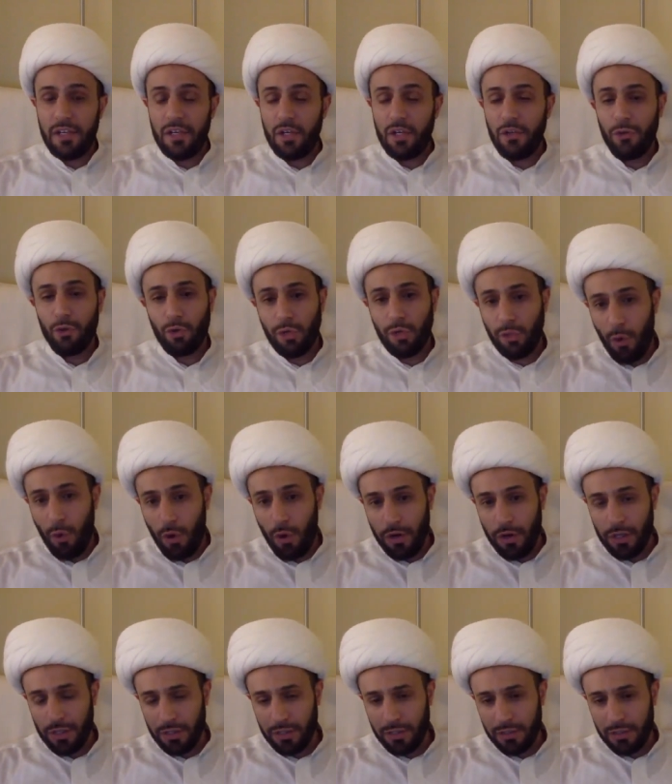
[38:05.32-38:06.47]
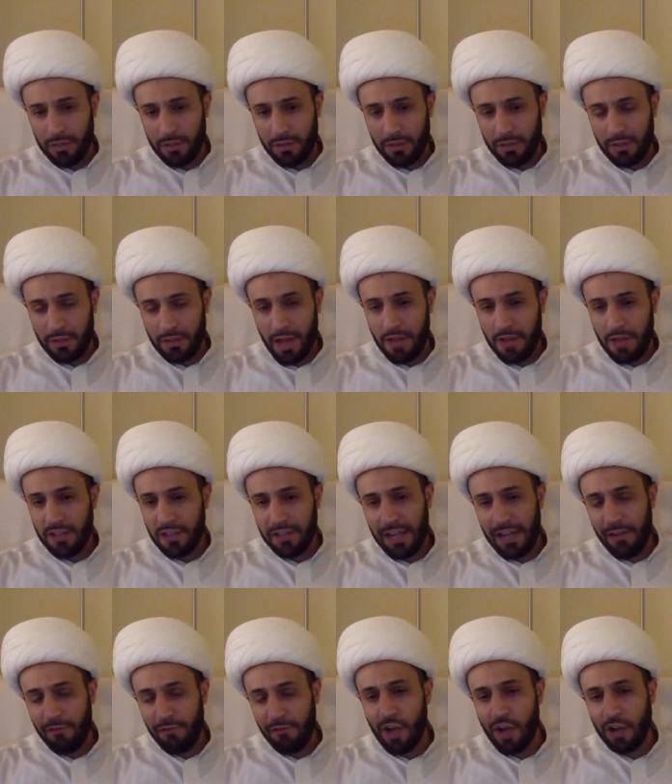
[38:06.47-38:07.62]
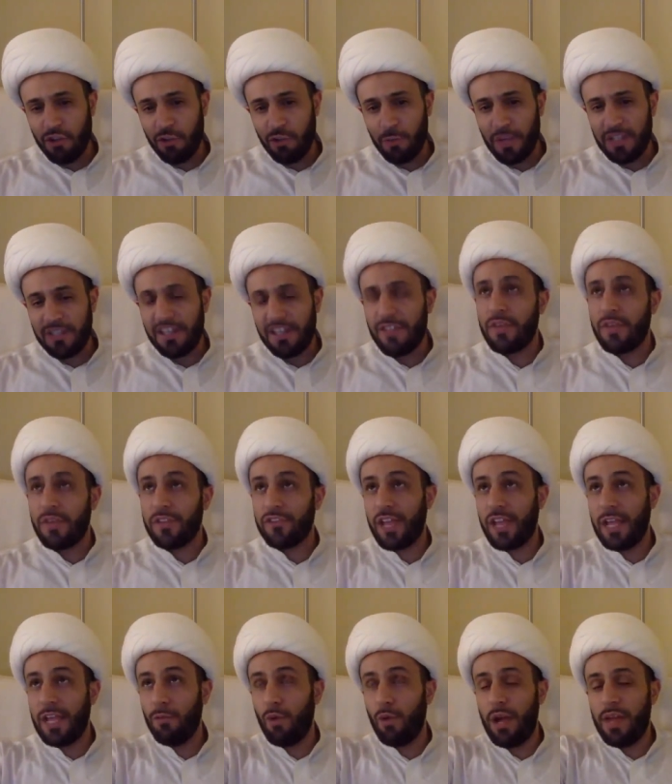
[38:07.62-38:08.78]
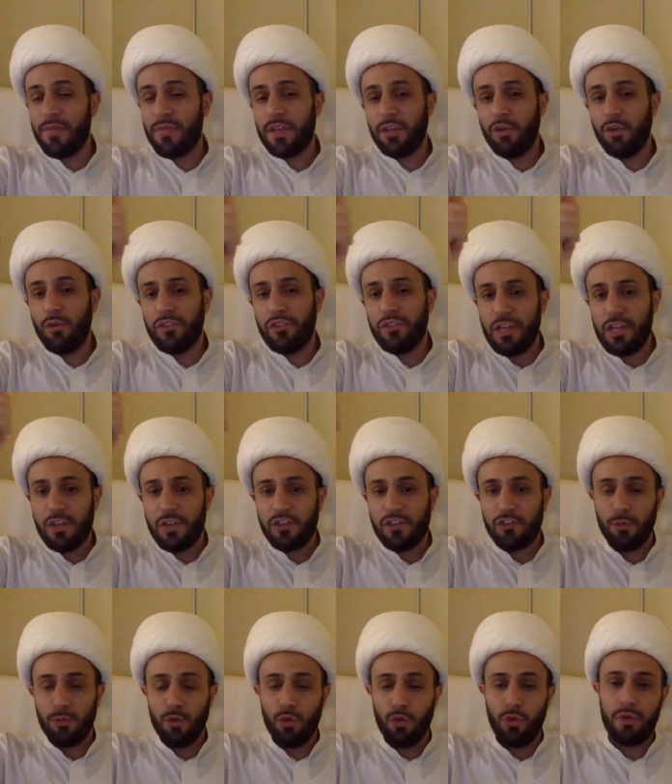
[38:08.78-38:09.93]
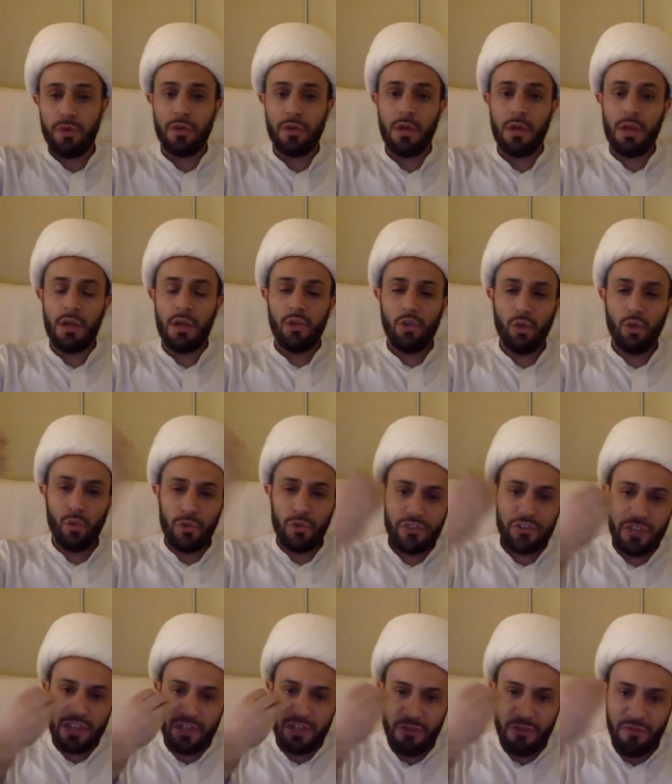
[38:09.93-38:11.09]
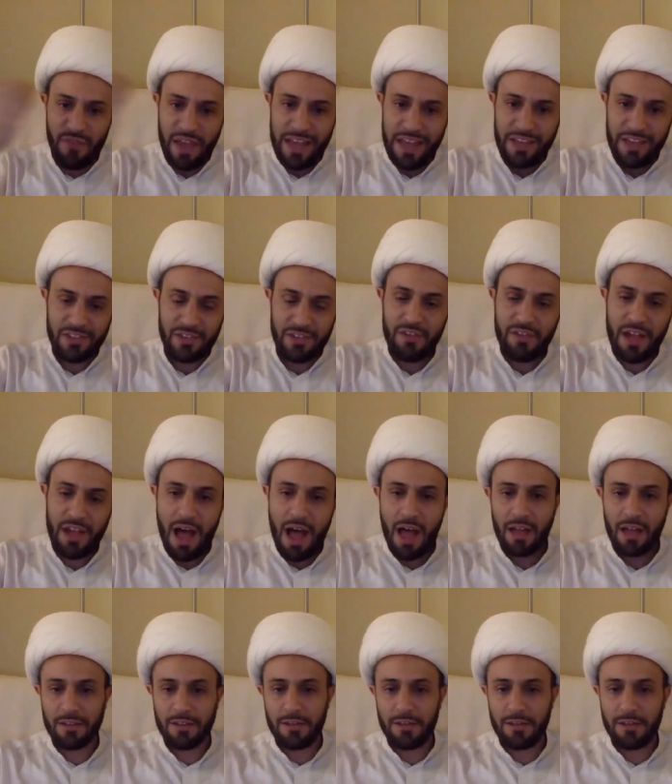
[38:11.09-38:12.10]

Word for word: your Lord on the Day of Judgment in the same way that you see this moon. You will see the face of God.